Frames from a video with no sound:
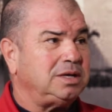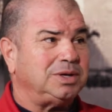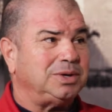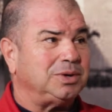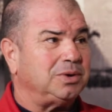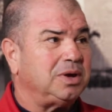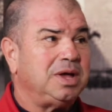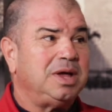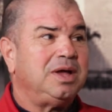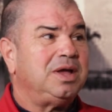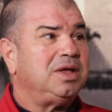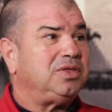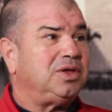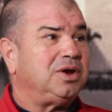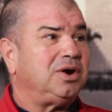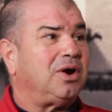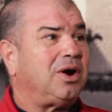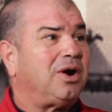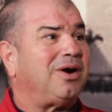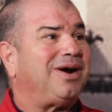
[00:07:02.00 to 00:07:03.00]
you,
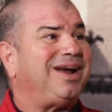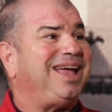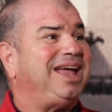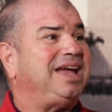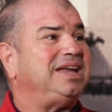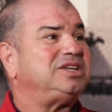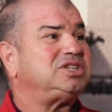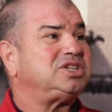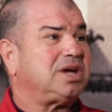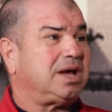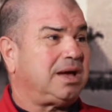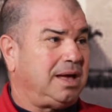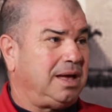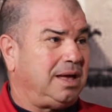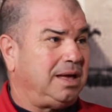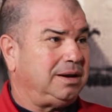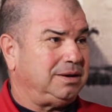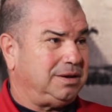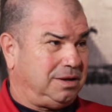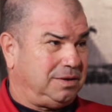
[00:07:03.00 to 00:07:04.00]
there are a
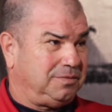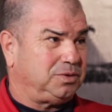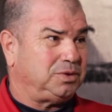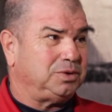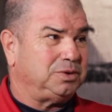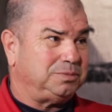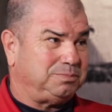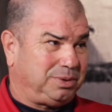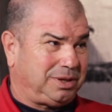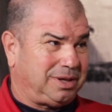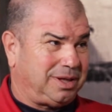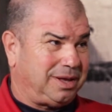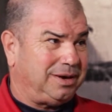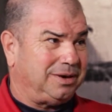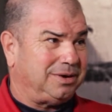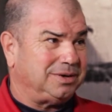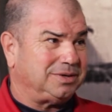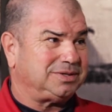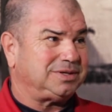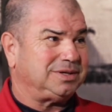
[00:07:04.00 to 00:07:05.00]
ton of good
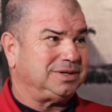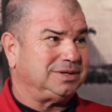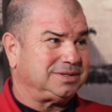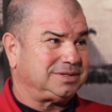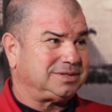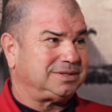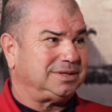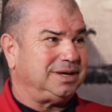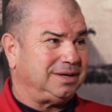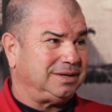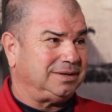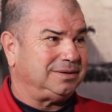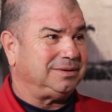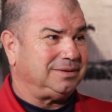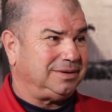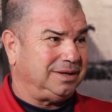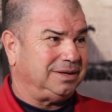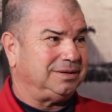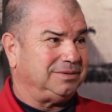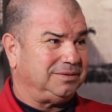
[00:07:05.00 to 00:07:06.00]
players
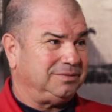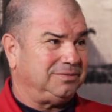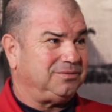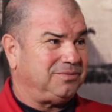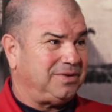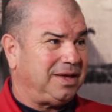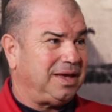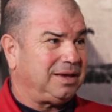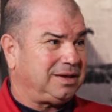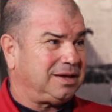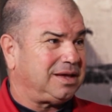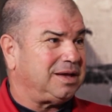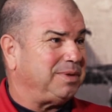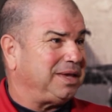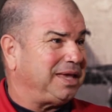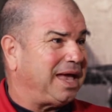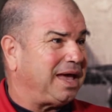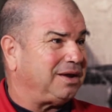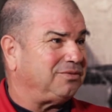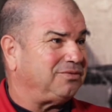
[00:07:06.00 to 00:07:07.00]
in
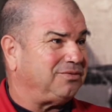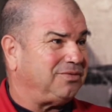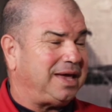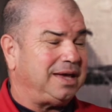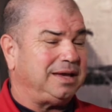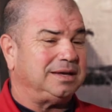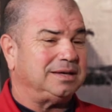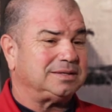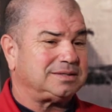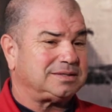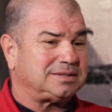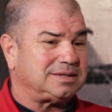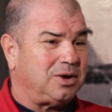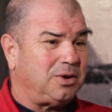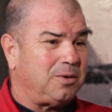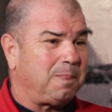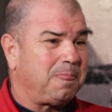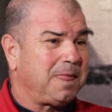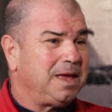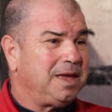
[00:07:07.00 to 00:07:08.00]
coming out of Vegas.
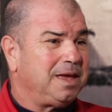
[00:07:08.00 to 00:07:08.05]
So,